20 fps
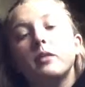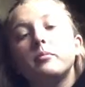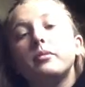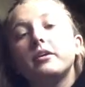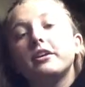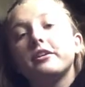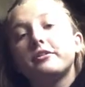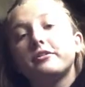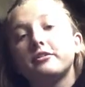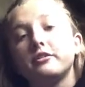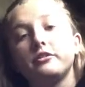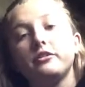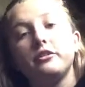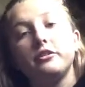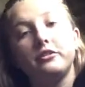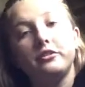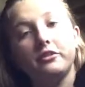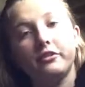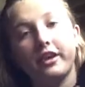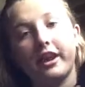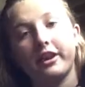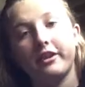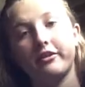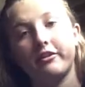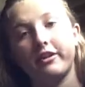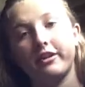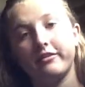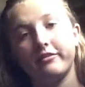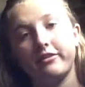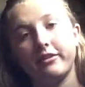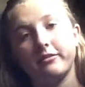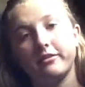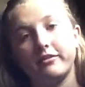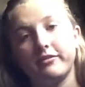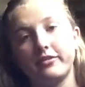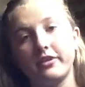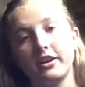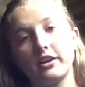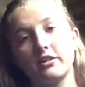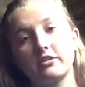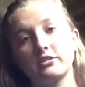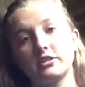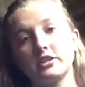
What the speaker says: But as soon as you get her in from the field,